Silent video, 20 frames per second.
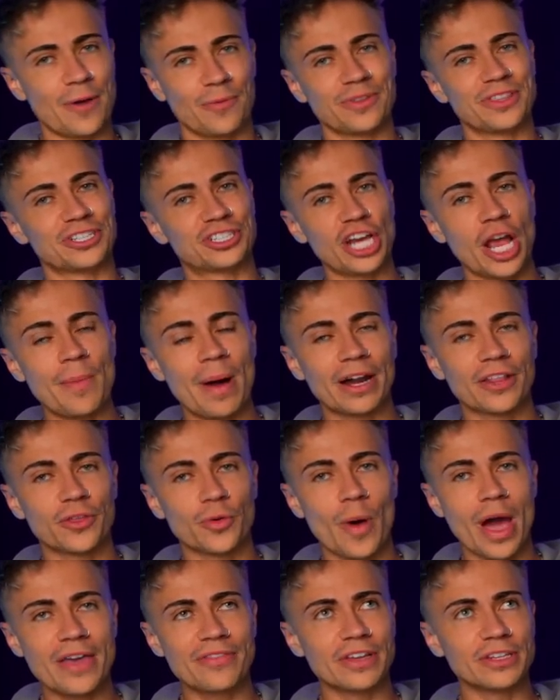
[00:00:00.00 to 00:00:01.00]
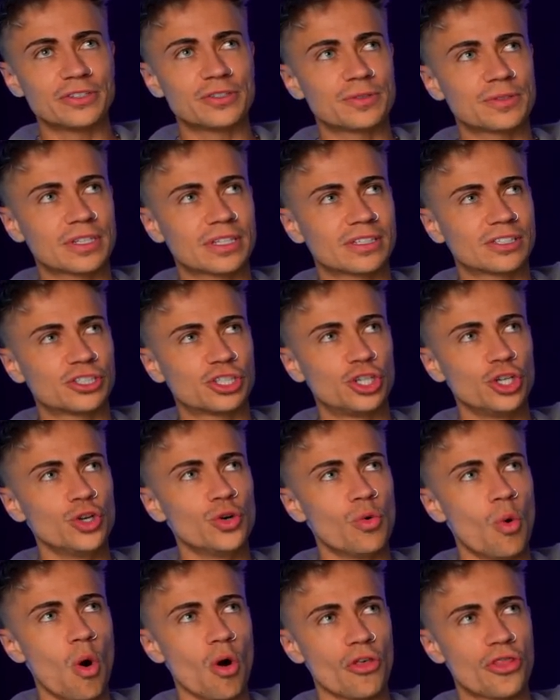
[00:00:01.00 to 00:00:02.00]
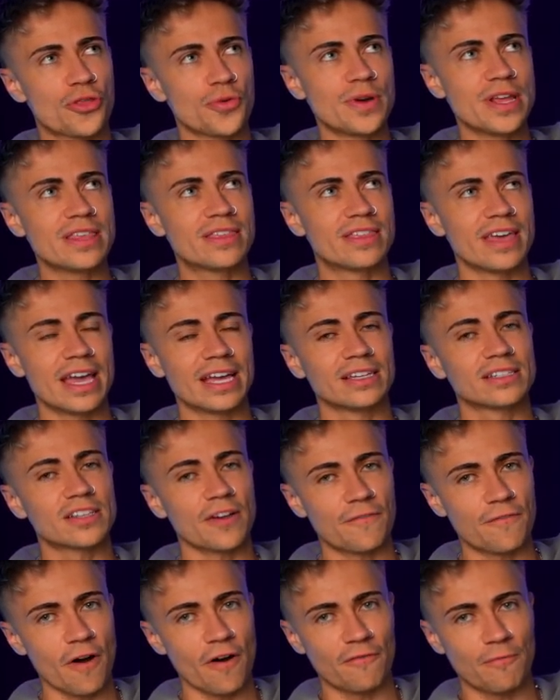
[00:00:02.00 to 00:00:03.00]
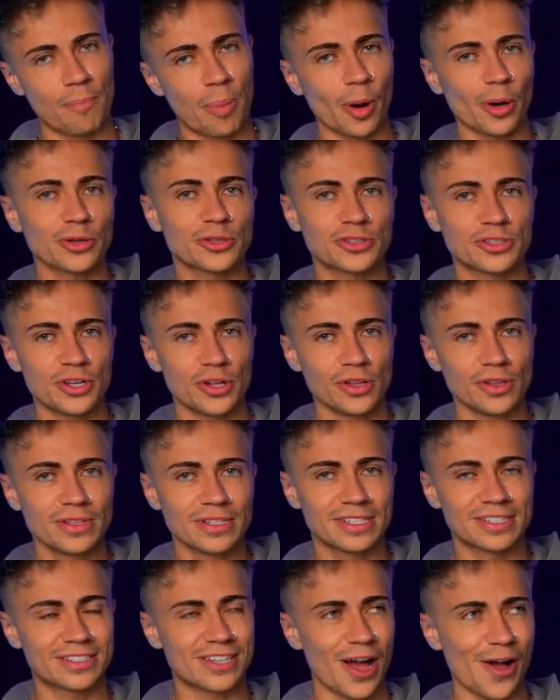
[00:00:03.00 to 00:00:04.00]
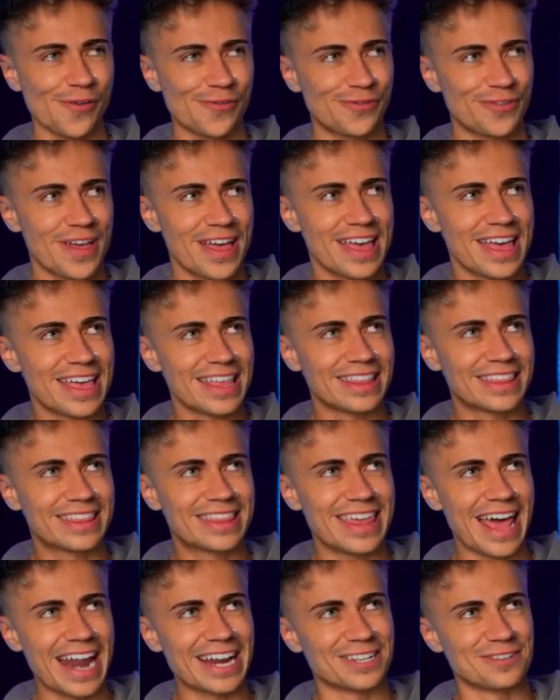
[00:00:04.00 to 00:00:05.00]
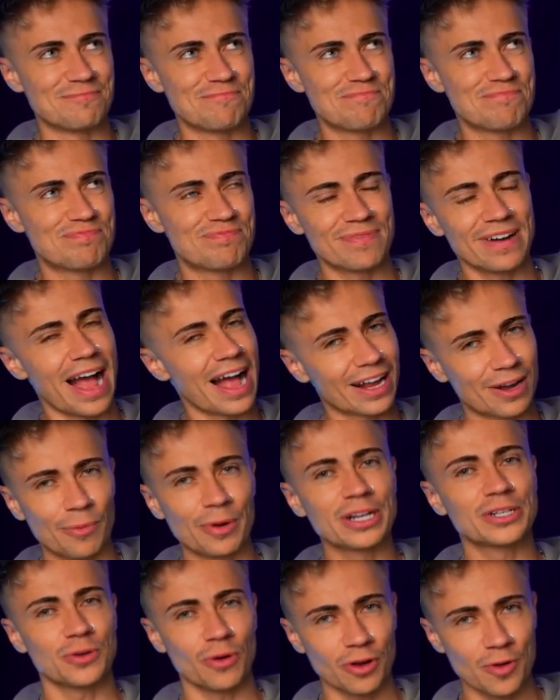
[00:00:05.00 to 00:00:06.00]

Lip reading: with the shame out of the way, there's 2 or 3 things of personal stuff that I want to talk